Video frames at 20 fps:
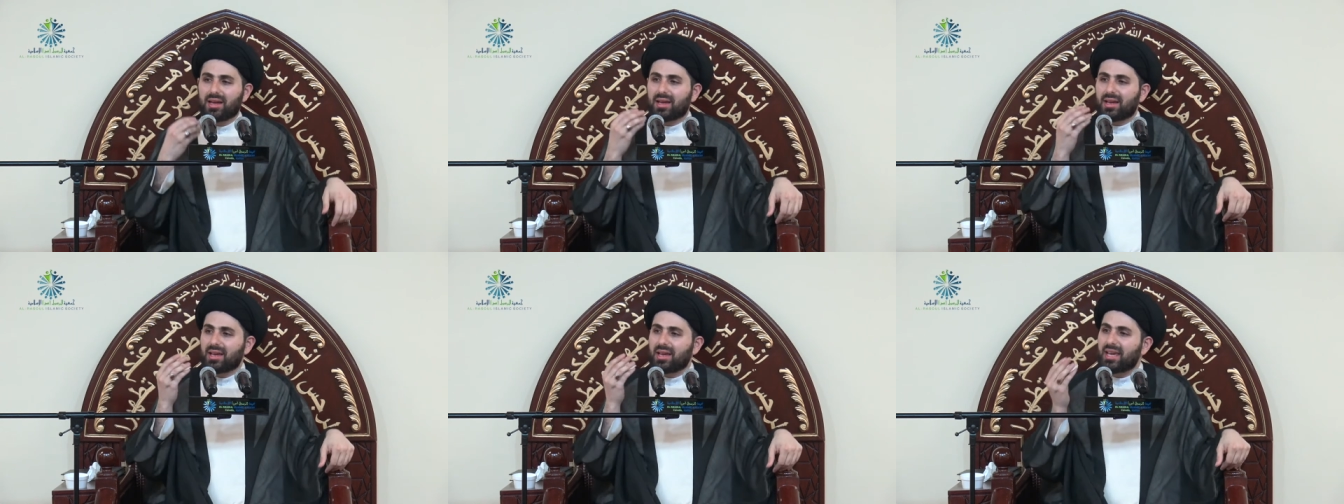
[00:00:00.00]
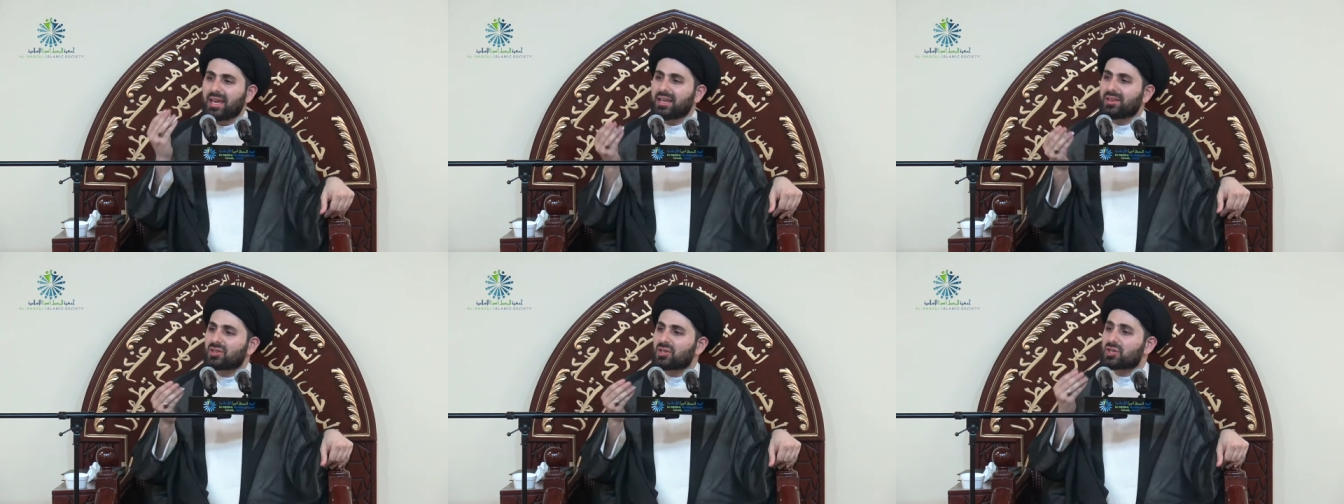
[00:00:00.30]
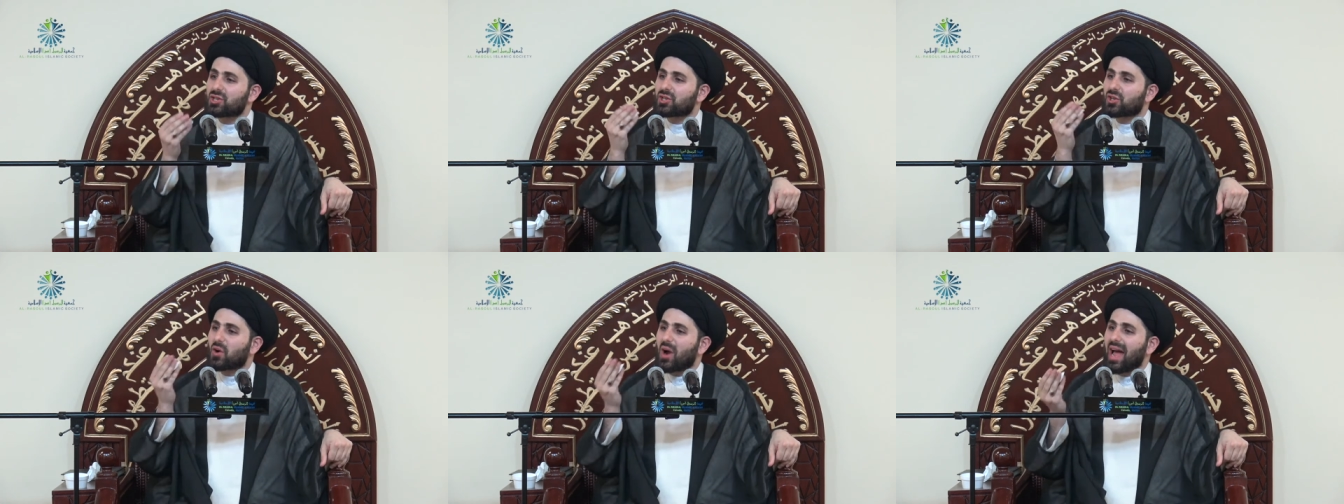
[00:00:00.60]
he
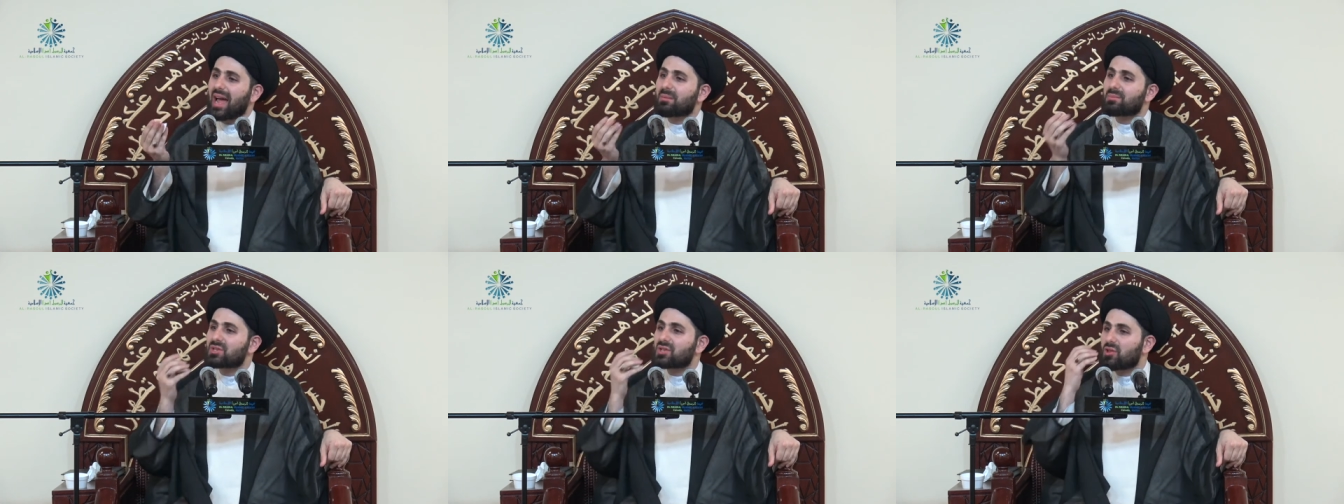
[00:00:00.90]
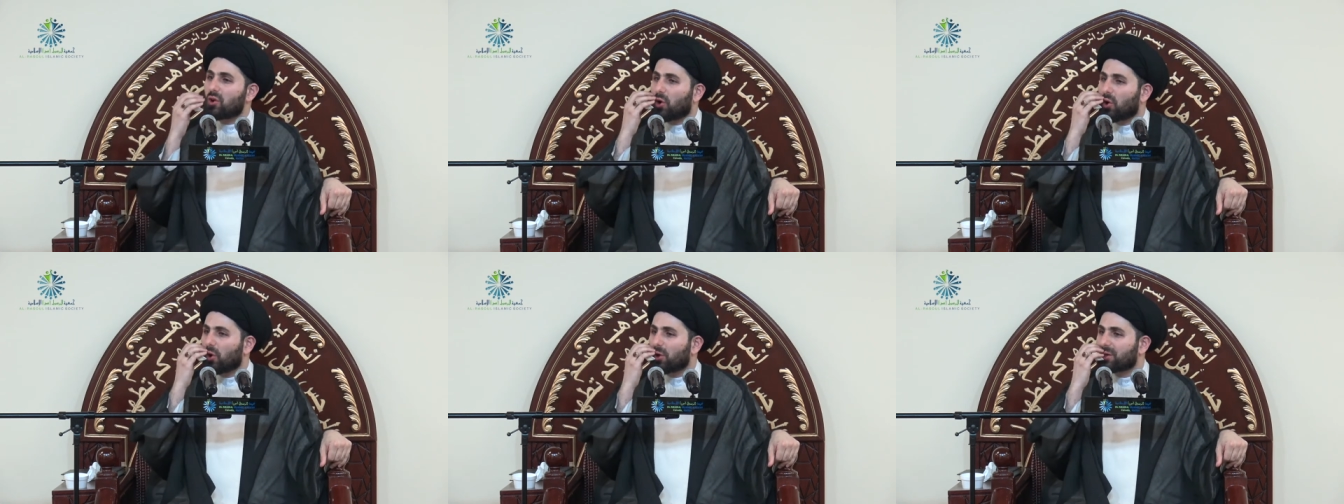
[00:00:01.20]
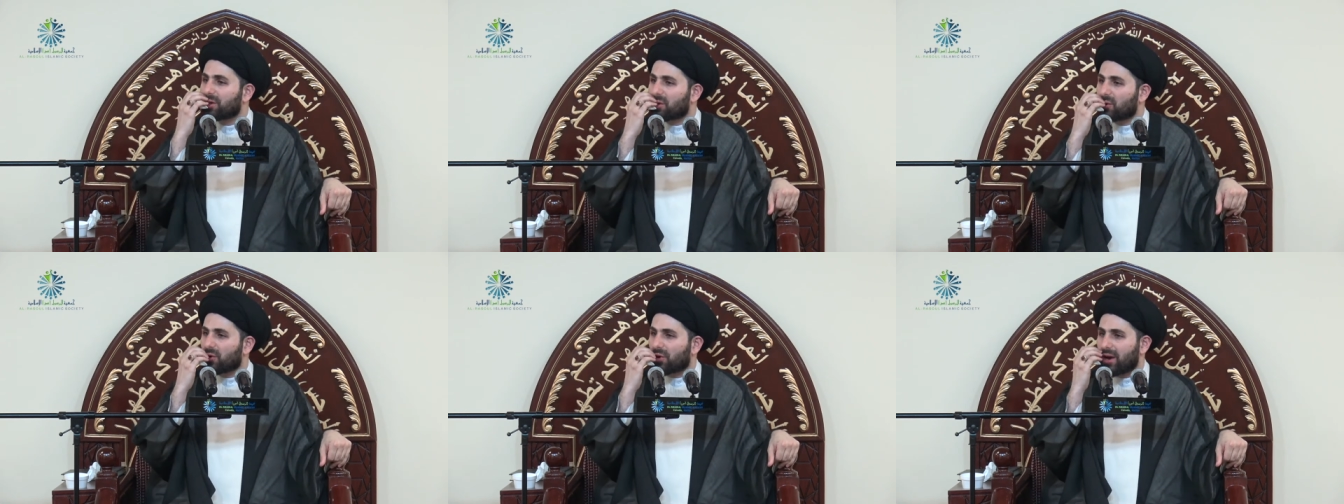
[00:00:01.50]
describes the
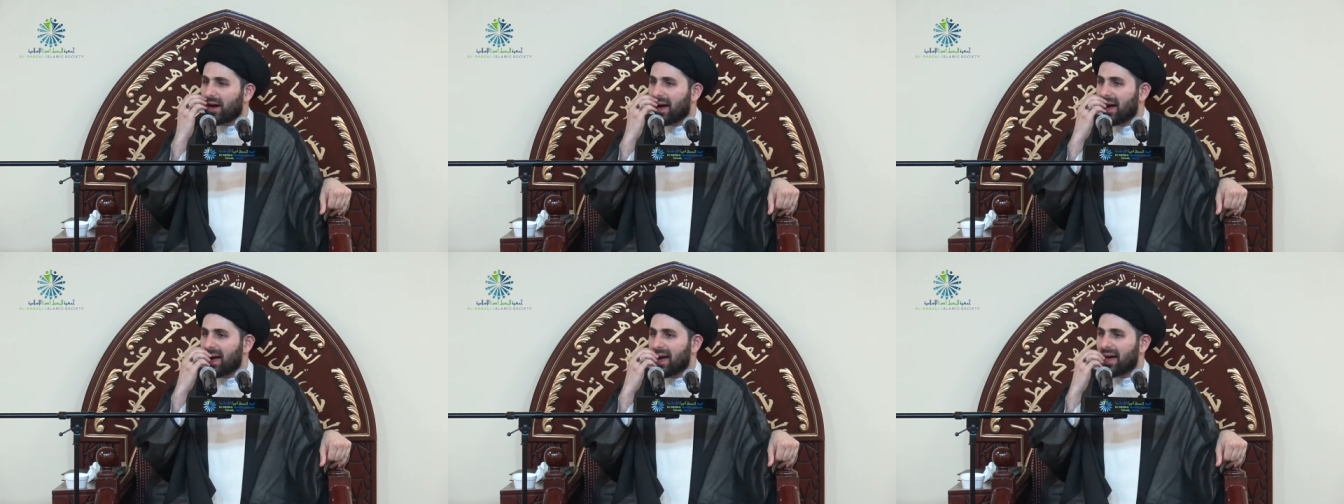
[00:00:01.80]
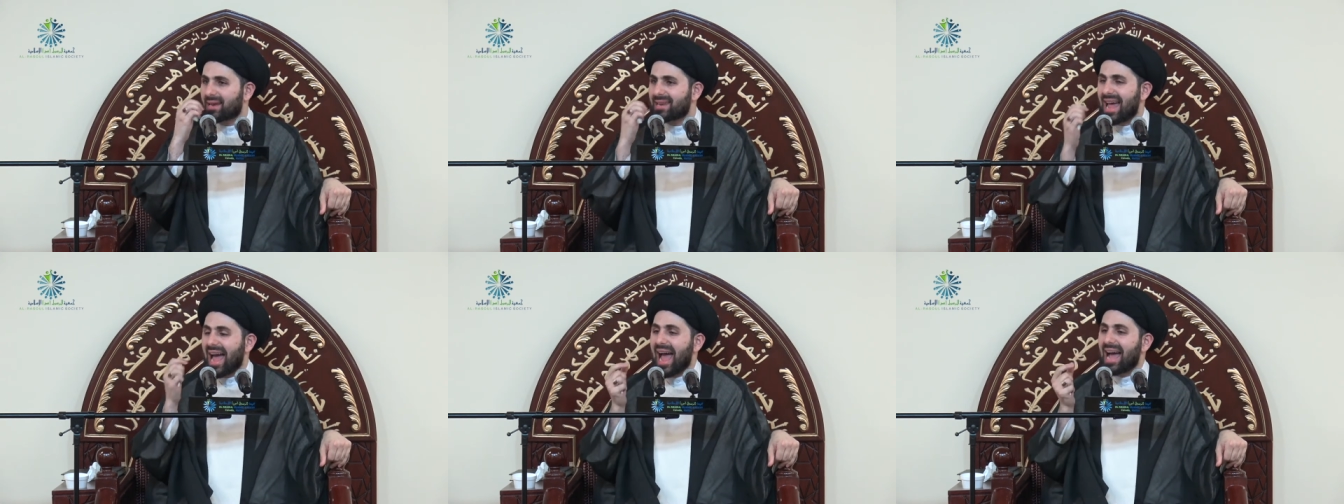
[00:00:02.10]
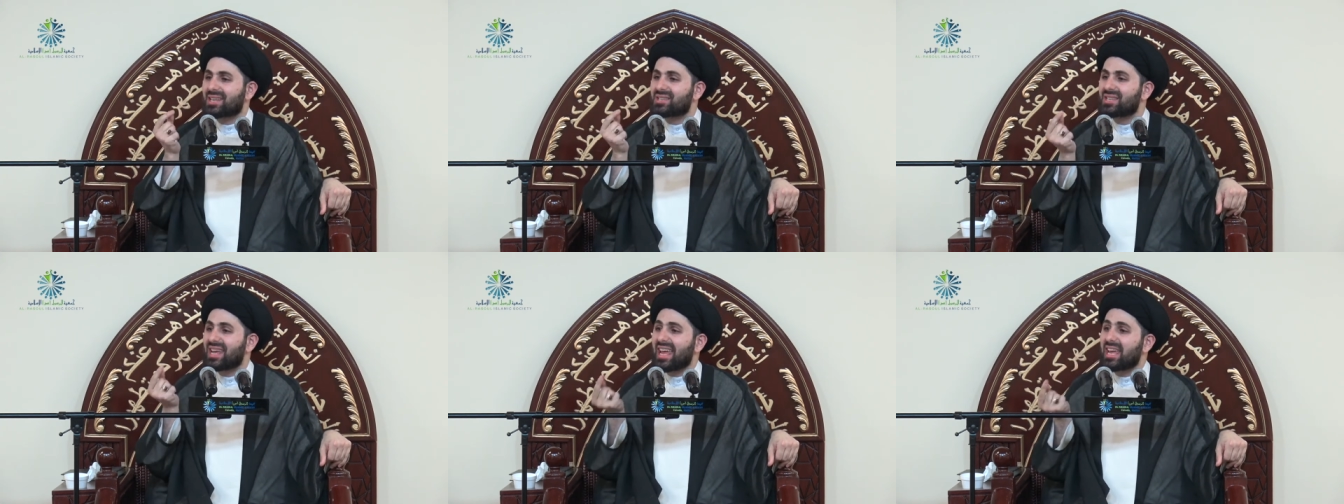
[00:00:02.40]
Holy Quran
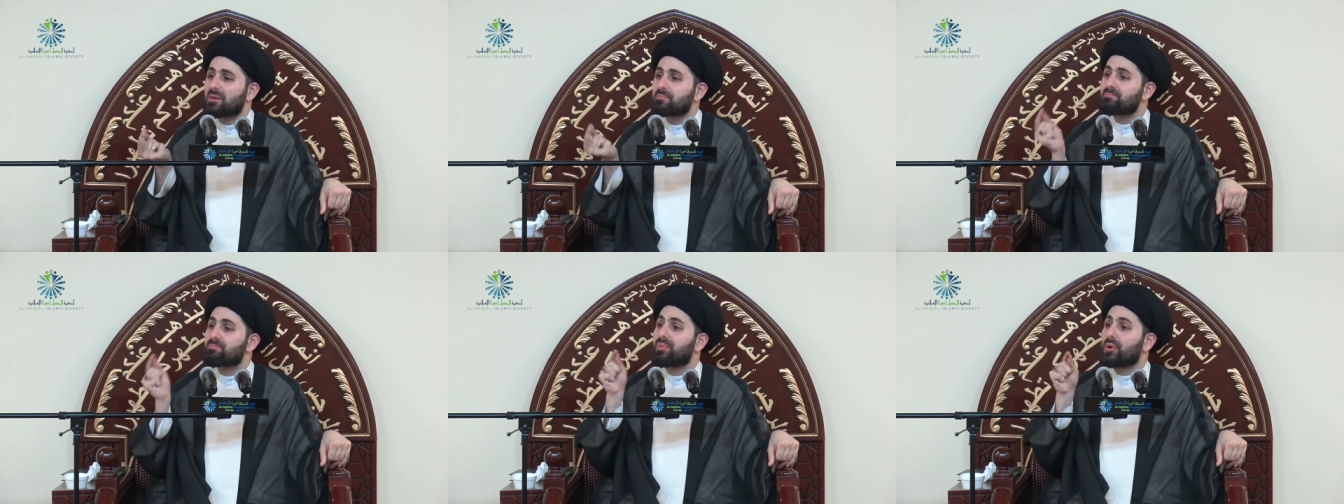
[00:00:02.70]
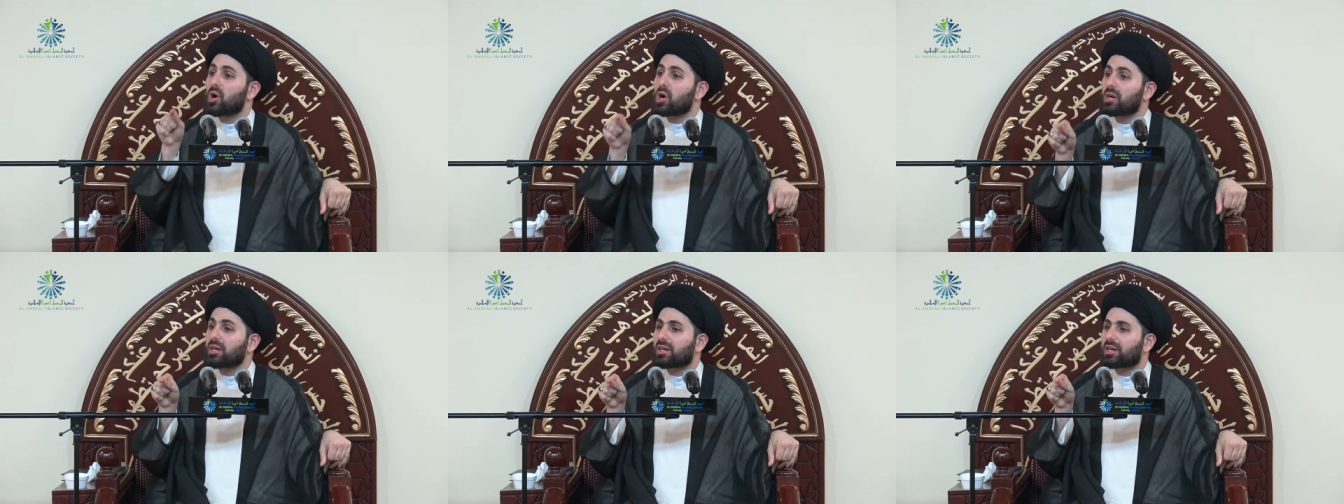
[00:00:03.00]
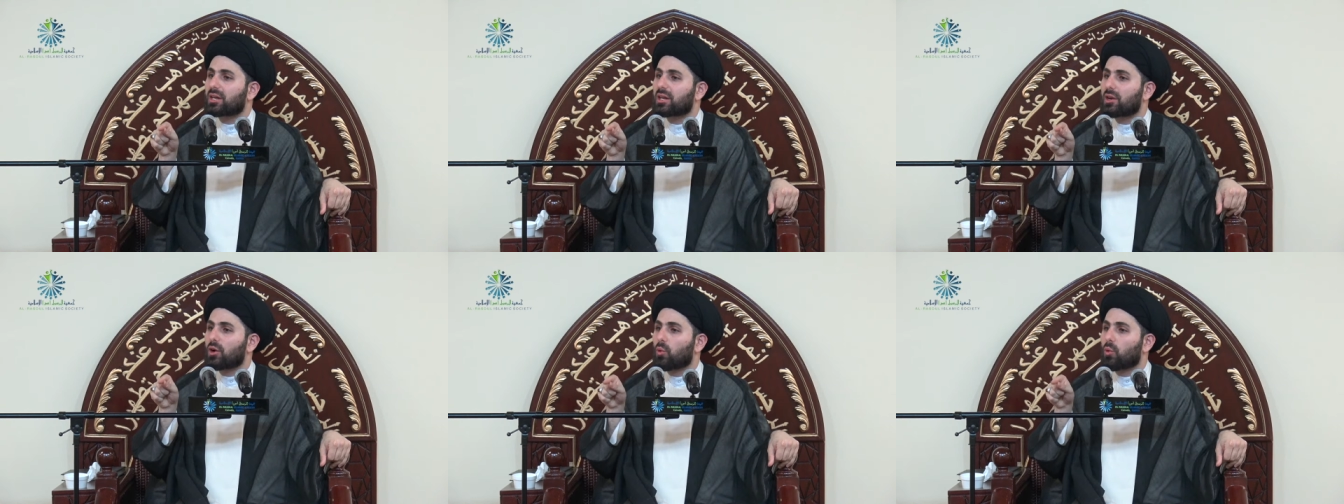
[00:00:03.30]
as a book